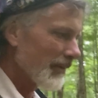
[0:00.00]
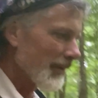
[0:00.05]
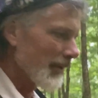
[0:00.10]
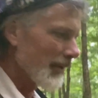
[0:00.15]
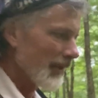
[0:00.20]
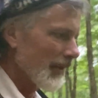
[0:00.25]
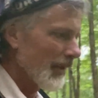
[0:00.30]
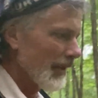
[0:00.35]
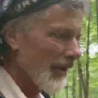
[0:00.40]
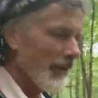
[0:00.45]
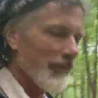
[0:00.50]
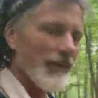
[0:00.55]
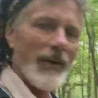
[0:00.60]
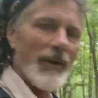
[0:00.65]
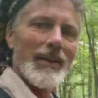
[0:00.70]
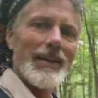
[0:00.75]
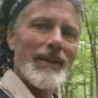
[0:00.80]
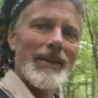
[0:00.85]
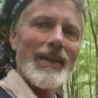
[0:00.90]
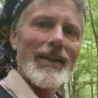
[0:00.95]
if I
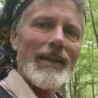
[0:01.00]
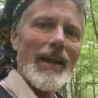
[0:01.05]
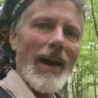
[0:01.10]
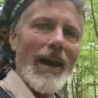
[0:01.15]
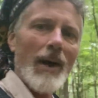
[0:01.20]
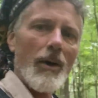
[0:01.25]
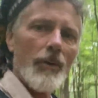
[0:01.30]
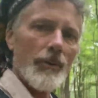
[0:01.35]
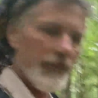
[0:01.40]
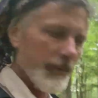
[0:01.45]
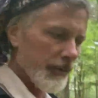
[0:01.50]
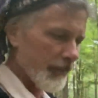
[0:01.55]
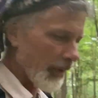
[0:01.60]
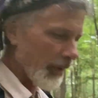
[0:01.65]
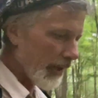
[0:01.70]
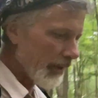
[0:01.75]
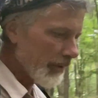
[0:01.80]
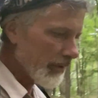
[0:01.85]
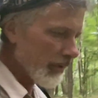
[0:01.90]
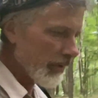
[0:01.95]
get out from
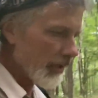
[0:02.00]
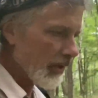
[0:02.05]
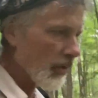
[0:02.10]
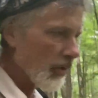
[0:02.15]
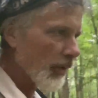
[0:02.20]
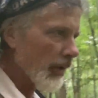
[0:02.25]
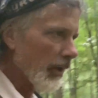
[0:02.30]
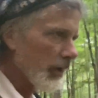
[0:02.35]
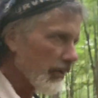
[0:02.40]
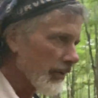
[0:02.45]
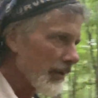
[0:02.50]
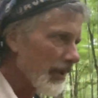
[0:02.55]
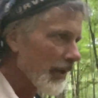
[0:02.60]
under the quilt,